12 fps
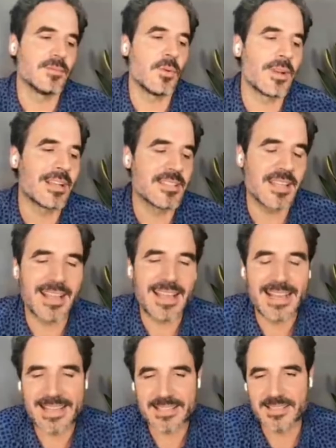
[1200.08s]
because
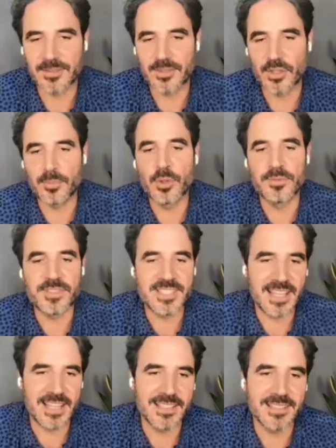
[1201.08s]
I guess, proof of
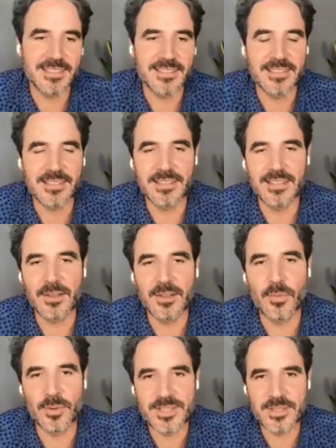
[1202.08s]
stake
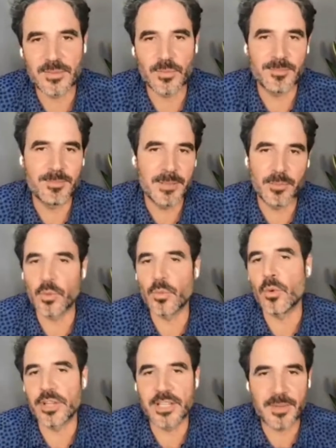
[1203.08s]
people were
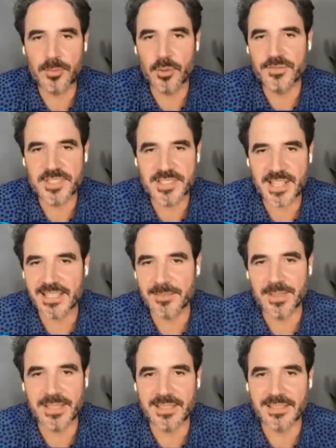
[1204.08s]
worried about proof of
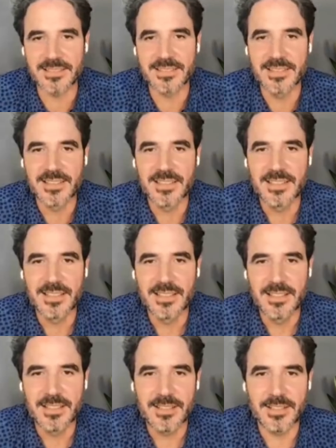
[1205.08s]
stake being,
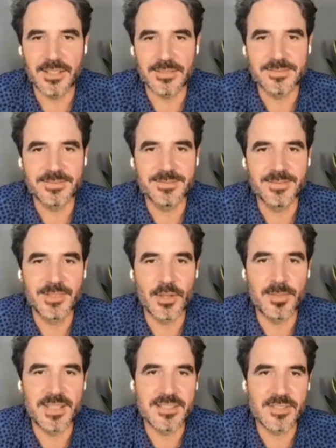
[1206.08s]

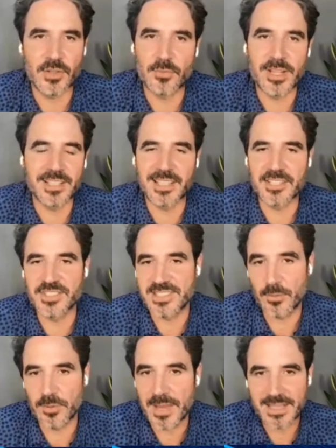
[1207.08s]
there being certain regulations
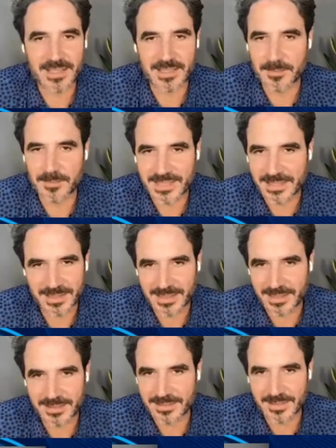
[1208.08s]
that would make it
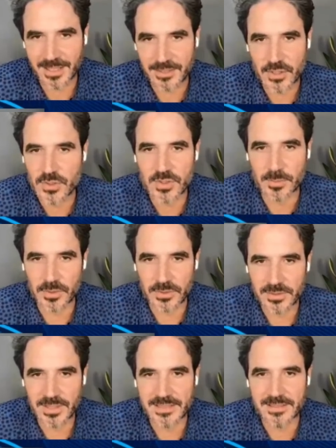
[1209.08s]
completely
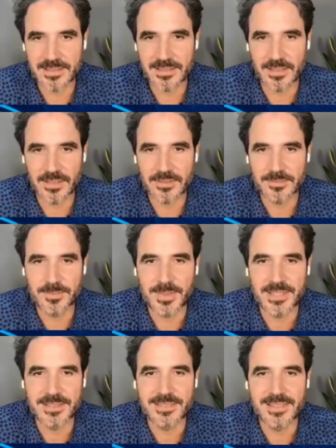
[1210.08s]
unusable,
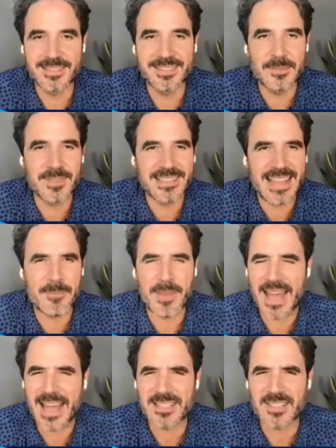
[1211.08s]
but it seems like that
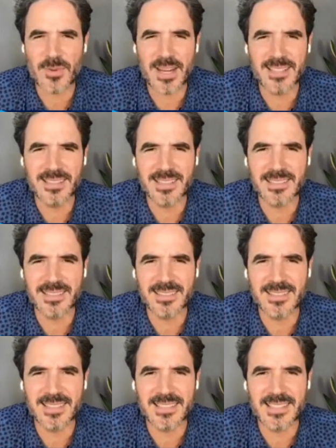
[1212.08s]
passed, right? Like
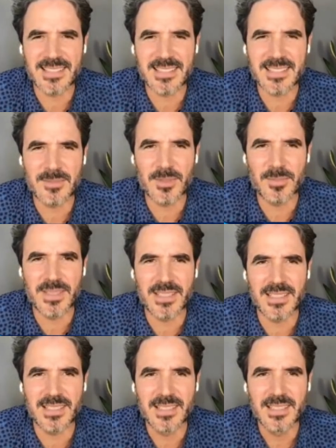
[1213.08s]
that doesn't seem to
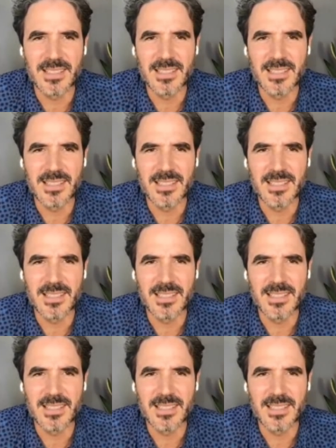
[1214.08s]
be.